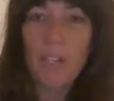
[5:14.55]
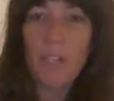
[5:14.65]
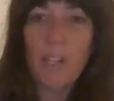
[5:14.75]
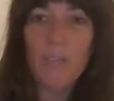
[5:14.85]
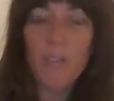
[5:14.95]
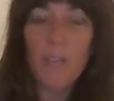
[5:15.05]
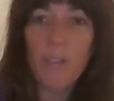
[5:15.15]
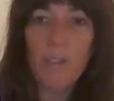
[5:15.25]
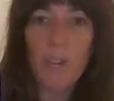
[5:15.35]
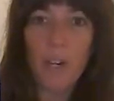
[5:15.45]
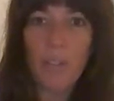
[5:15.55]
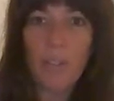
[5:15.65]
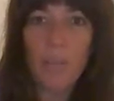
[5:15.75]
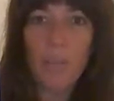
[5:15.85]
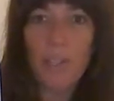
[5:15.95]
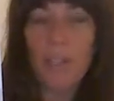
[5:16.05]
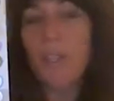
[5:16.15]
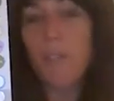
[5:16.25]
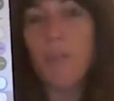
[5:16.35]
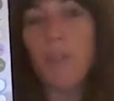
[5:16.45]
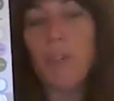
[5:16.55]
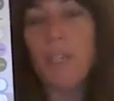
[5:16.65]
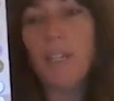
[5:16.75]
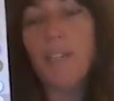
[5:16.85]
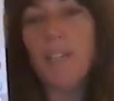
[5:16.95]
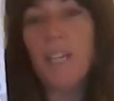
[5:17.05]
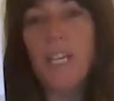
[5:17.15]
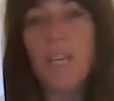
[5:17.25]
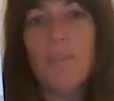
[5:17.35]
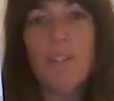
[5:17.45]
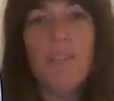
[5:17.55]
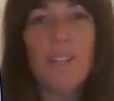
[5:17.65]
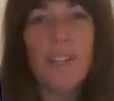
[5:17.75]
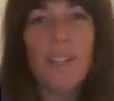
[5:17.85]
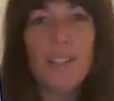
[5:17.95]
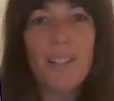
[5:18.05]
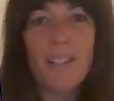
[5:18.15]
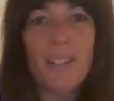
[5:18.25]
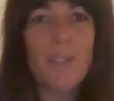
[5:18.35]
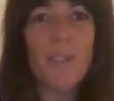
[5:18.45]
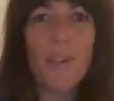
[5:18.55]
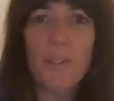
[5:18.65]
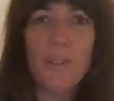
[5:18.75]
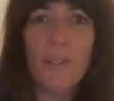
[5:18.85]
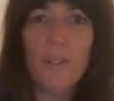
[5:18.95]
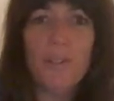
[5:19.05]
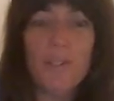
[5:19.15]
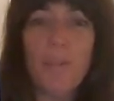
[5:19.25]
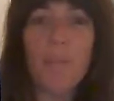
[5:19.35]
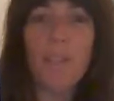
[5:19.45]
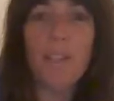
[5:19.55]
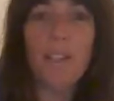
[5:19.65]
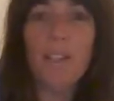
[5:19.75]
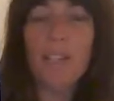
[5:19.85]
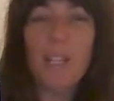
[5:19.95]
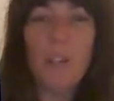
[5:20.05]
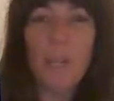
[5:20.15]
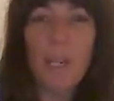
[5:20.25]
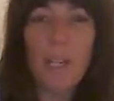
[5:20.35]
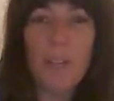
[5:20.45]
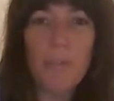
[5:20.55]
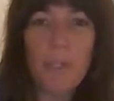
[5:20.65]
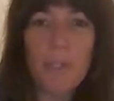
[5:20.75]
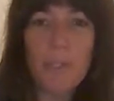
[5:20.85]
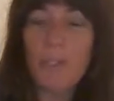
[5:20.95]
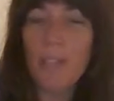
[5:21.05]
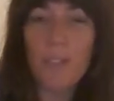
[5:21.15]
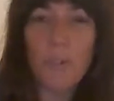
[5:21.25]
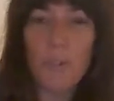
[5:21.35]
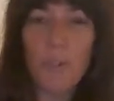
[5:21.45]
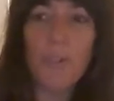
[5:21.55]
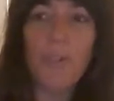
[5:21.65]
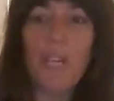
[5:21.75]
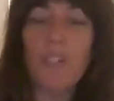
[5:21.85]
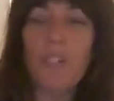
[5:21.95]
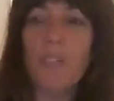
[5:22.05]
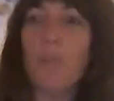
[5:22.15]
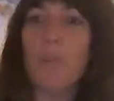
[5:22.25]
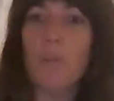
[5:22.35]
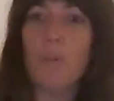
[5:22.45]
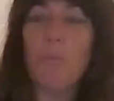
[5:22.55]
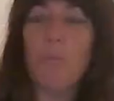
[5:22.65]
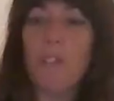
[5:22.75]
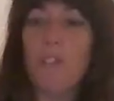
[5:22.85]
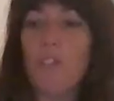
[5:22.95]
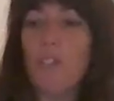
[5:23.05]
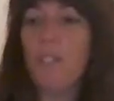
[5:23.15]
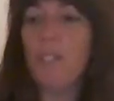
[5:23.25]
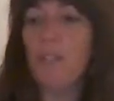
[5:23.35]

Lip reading: A lot of you might have gotten one of these with your kit, but if not, I think it's like $1 or something in your back office. Next order you get, just order one of these sheets.